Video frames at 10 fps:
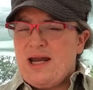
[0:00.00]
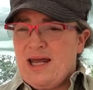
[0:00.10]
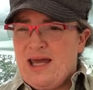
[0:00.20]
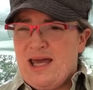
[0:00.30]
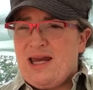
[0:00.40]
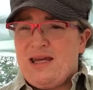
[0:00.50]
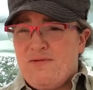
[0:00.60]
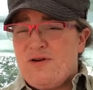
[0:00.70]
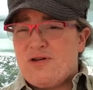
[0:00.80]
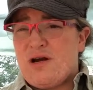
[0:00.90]
And again,
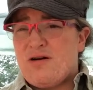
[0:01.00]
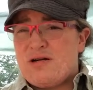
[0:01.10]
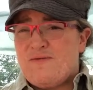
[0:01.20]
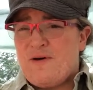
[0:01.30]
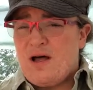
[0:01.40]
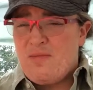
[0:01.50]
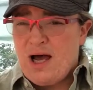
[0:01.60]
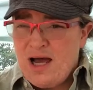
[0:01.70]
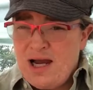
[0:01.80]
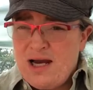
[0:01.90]
if you start to fall
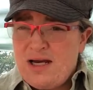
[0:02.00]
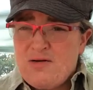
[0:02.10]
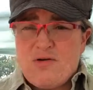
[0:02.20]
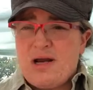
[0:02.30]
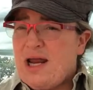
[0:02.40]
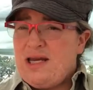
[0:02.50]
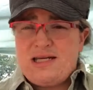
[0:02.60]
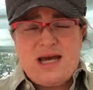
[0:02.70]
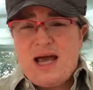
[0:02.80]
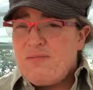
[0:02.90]
behind or at any
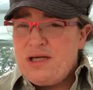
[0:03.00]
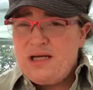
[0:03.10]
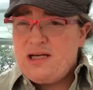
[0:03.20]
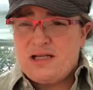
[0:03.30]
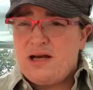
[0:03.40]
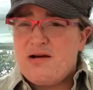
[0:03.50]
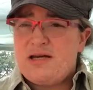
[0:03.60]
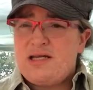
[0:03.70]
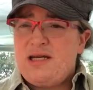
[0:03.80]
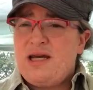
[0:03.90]
time need
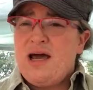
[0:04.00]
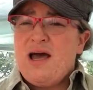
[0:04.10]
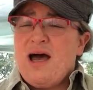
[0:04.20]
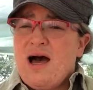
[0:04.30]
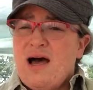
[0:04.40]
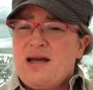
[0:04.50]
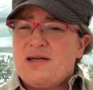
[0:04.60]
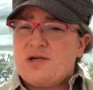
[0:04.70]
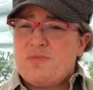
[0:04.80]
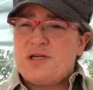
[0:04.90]
clarity on
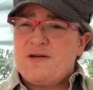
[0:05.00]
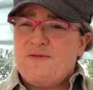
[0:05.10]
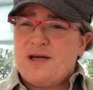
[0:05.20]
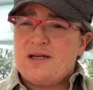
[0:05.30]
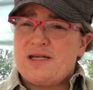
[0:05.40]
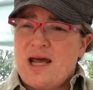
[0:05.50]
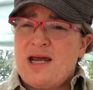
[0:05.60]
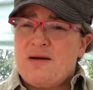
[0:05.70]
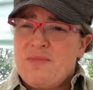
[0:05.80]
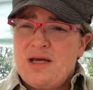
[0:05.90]
a specific
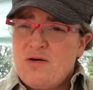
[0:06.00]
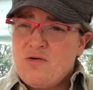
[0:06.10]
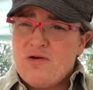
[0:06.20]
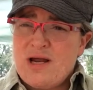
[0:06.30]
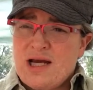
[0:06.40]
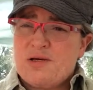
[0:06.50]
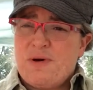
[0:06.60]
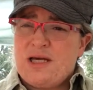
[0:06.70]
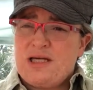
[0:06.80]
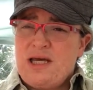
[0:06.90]
assignment or an
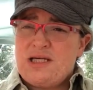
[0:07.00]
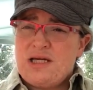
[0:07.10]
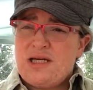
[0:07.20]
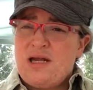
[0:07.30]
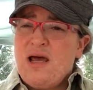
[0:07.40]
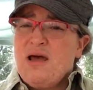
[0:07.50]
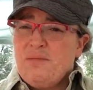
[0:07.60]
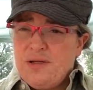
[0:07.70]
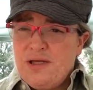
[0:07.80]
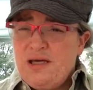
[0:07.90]
expectation,
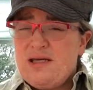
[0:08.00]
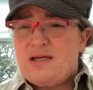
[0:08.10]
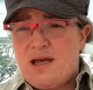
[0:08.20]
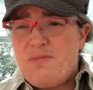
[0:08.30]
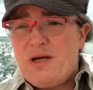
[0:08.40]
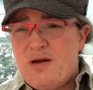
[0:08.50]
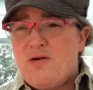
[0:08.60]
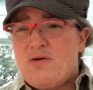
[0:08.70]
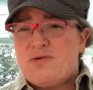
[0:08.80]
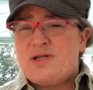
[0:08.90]
please let me
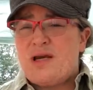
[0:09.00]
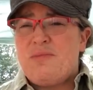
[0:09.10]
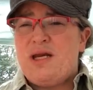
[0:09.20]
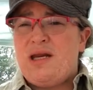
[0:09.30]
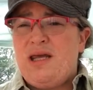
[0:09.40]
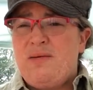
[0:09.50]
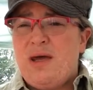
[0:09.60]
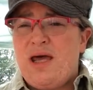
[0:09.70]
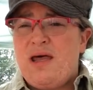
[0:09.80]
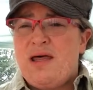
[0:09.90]
know. Send me an
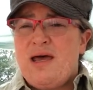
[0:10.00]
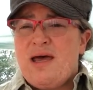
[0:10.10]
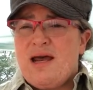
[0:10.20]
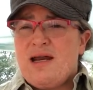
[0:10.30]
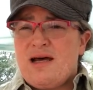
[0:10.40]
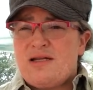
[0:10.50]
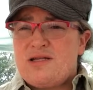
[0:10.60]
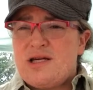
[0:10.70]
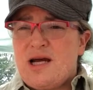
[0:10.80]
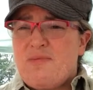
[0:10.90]
email, and I'll
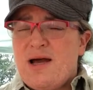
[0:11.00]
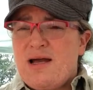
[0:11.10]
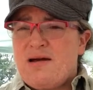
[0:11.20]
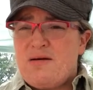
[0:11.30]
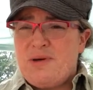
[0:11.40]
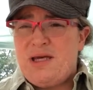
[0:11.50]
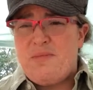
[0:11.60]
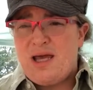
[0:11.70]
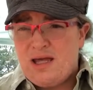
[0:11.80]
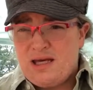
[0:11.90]
check my
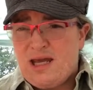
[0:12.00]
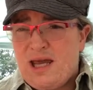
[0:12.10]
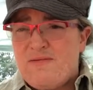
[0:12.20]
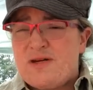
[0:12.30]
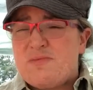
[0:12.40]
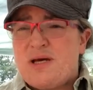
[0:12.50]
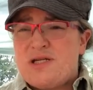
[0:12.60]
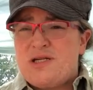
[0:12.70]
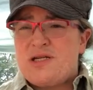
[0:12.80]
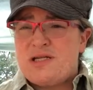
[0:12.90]
email and Canvas
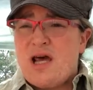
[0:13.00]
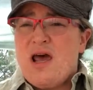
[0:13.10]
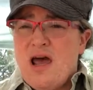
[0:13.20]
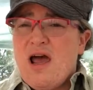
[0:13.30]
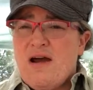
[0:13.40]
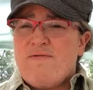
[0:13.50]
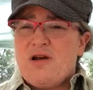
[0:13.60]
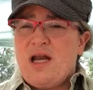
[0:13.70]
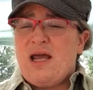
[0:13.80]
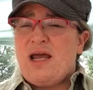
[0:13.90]
messages
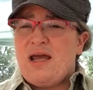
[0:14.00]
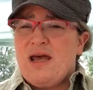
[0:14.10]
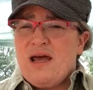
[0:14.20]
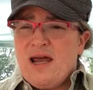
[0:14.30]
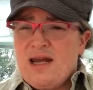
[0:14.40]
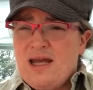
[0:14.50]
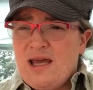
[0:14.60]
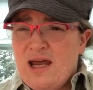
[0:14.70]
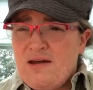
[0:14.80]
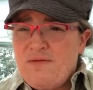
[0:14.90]
every day. And
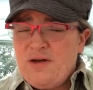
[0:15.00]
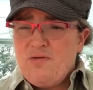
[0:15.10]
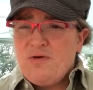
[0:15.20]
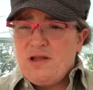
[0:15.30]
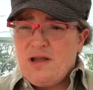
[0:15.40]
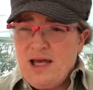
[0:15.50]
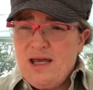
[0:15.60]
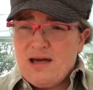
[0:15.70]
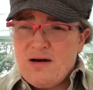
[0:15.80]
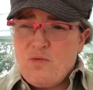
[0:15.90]
again, if you would
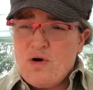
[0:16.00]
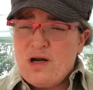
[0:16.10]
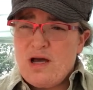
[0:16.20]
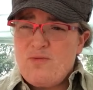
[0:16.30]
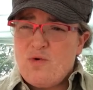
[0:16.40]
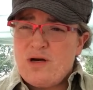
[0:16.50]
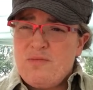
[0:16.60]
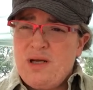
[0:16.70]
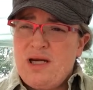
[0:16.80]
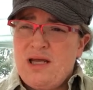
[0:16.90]
like a
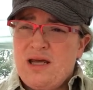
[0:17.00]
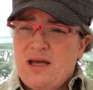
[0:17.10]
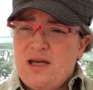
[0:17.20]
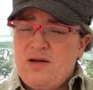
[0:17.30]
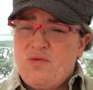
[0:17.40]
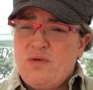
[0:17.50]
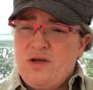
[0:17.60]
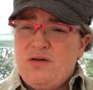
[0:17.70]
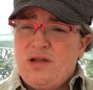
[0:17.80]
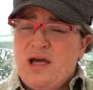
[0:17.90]
one-on-one meeting and
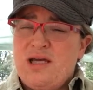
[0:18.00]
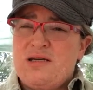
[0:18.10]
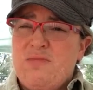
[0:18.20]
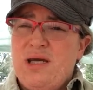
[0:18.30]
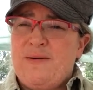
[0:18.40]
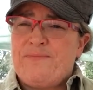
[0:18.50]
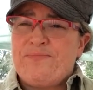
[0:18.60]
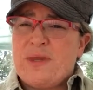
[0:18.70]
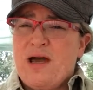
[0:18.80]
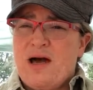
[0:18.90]
you'd like to meet
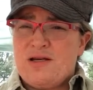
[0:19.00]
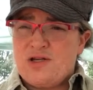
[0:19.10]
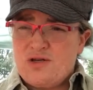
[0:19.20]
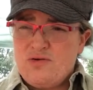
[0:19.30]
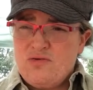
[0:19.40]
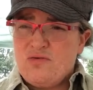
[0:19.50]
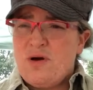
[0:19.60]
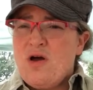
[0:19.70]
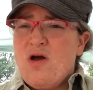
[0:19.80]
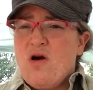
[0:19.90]
on
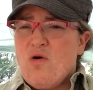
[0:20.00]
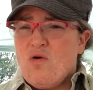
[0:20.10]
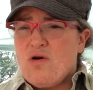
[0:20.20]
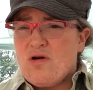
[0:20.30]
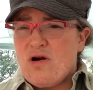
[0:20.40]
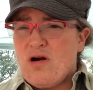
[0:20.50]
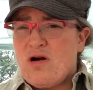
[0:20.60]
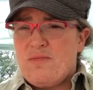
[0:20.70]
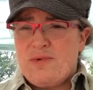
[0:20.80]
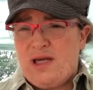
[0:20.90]
Zoom or
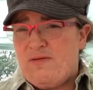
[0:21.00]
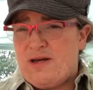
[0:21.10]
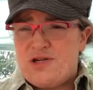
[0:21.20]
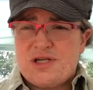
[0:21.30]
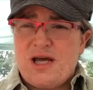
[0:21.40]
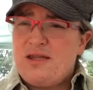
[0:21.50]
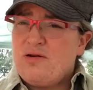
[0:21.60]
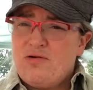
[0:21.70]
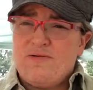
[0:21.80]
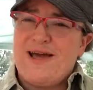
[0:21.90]
even just on
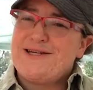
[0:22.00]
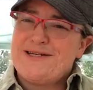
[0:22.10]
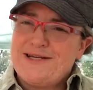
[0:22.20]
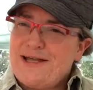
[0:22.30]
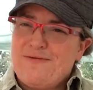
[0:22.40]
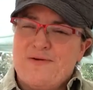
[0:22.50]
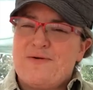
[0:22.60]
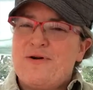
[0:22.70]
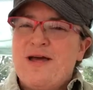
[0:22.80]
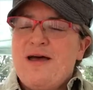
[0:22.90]
the old-fashioned
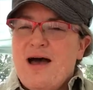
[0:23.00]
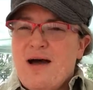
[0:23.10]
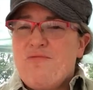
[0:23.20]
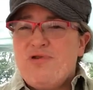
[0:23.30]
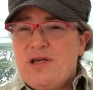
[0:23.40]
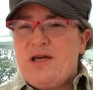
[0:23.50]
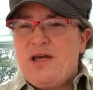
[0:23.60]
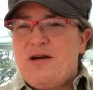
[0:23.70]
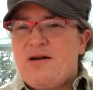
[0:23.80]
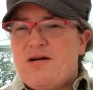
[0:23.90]
telephone, I'm really
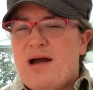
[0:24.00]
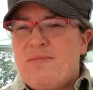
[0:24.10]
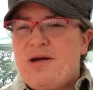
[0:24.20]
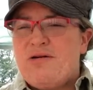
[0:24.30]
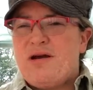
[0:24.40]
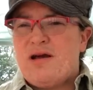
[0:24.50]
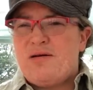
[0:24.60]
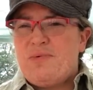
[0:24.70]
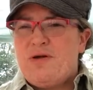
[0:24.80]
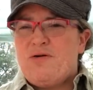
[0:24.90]
here. I'm here to
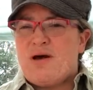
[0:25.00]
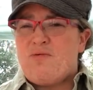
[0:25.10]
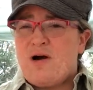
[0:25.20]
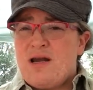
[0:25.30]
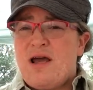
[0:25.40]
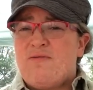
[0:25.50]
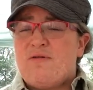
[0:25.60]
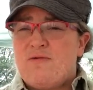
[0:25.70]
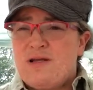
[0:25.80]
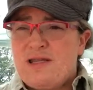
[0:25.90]
help you. I want
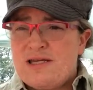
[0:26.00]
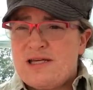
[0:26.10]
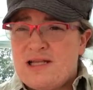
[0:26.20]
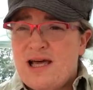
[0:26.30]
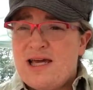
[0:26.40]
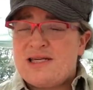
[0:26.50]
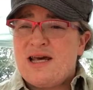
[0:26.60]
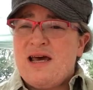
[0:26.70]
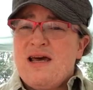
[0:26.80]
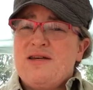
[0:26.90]
everyone in this class
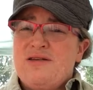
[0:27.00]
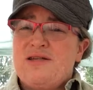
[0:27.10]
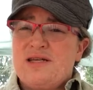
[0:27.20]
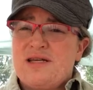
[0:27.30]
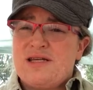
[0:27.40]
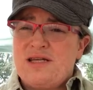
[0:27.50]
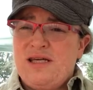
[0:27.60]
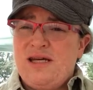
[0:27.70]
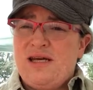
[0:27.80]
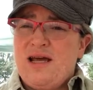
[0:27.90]
to
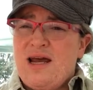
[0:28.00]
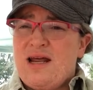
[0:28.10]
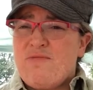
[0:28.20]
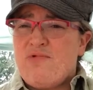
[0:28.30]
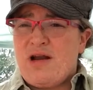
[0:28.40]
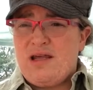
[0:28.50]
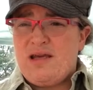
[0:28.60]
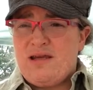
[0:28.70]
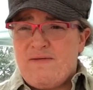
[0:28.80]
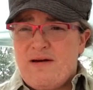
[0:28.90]
succeed, and I'm
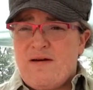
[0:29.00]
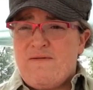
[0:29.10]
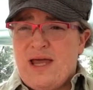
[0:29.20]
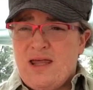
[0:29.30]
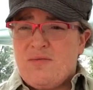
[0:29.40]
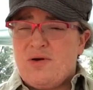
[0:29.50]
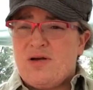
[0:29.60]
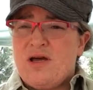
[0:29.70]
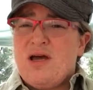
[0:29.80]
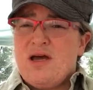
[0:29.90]
readily
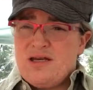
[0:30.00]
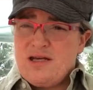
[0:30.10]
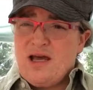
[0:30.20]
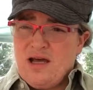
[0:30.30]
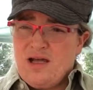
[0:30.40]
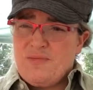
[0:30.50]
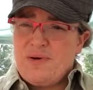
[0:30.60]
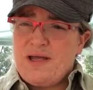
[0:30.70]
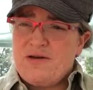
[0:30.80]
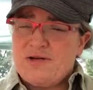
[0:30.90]
available to help.
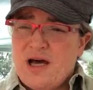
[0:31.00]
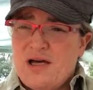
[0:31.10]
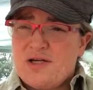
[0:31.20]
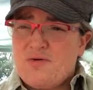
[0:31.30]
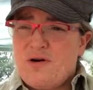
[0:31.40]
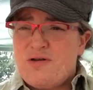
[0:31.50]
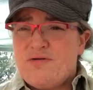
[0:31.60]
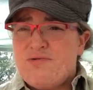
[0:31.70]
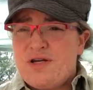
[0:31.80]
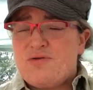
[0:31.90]
And there's also other
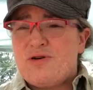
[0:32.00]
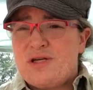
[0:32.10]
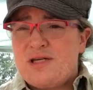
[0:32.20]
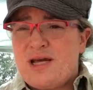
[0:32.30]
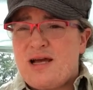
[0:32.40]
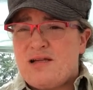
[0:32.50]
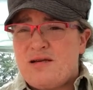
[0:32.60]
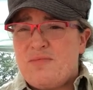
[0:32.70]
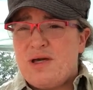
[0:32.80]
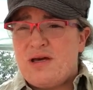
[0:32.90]
resources at
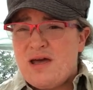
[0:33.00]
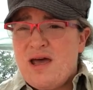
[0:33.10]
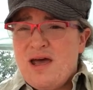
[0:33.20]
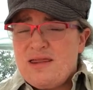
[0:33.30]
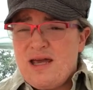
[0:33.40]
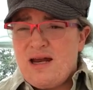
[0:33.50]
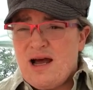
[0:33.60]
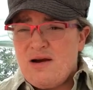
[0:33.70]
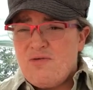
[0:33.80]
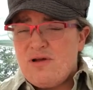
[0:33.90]
Columbia that
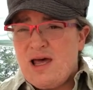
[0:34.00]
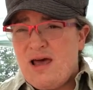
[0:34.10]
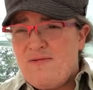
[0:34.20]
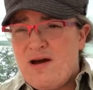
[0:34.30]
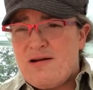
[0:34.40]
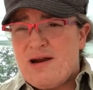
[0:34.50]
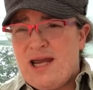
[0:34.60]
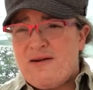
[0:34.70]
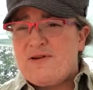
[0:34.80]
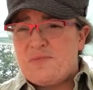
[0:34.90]
I will have on our
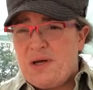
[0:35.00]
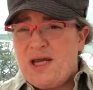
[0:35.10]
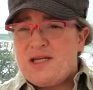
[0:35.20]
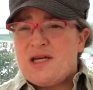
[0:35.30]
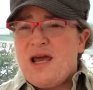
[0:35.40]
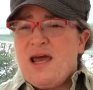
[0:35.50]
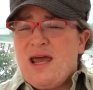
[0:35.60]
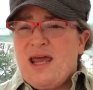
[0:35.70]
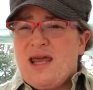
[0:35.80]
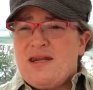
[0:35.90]
Canvas page,
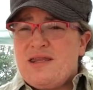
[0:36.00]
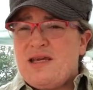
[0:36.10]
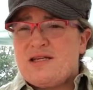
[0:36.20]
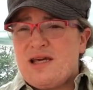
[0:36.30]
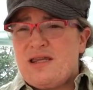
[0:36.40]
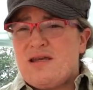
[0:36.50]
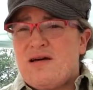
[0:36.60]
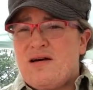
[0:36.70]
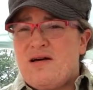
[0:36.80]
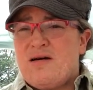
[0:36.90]
and things like
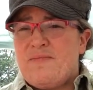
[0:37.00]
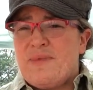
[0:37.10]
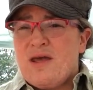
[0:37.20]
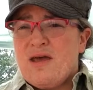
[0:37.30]
the